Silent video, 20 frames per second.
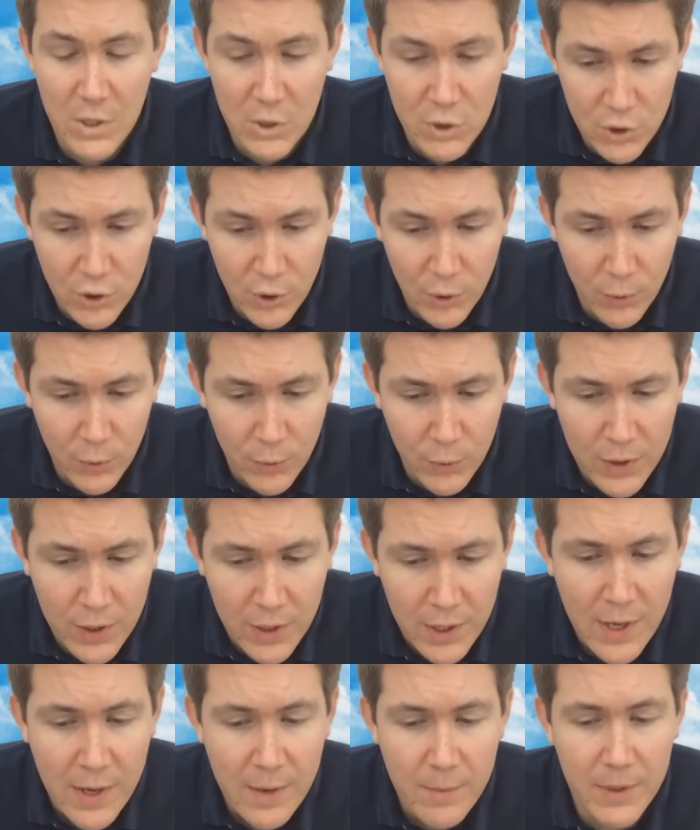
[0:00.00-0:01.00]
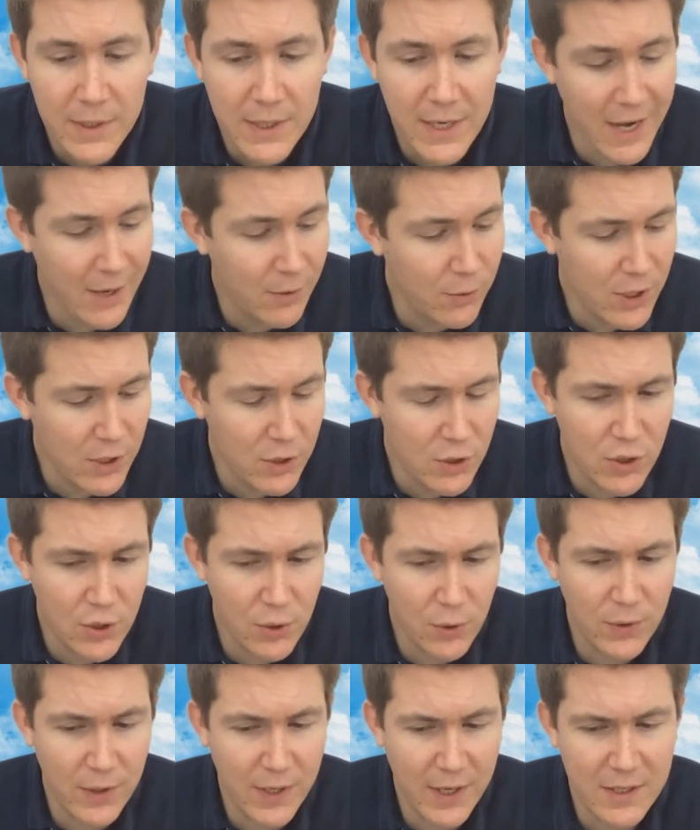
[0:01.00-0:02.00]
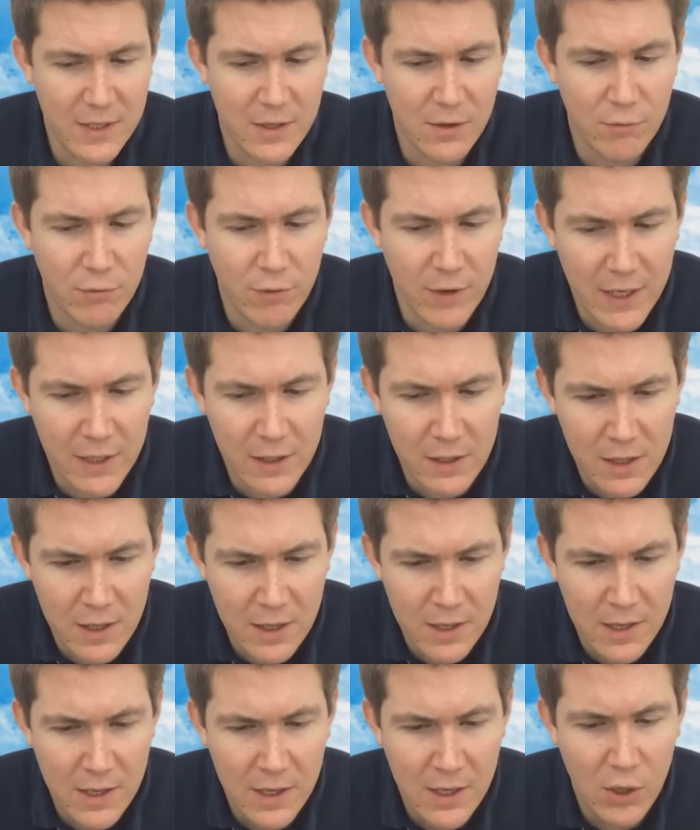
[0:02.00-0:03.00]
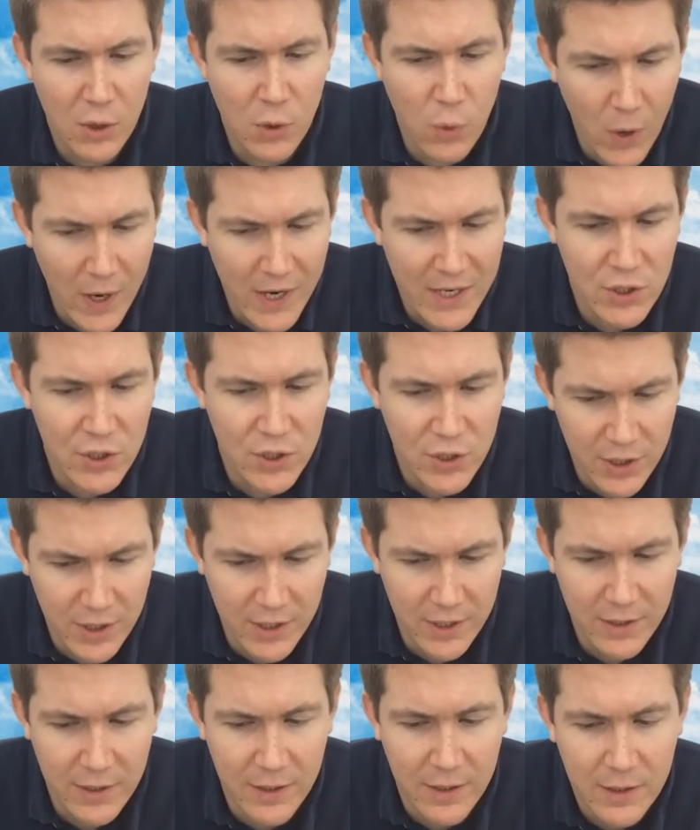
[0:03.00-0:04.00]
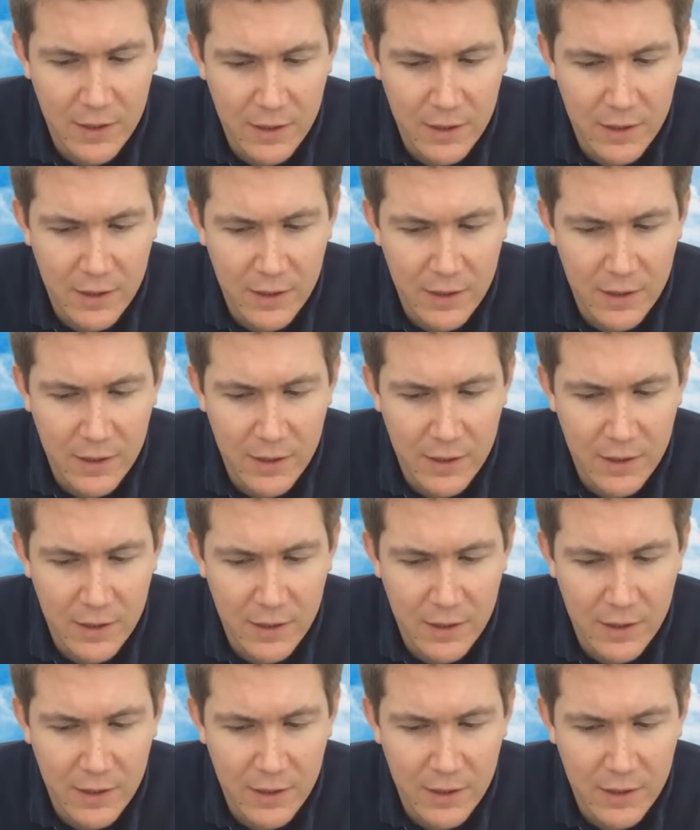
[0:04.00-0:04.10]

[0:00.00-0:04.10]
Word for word: June, but now in June there's a real question,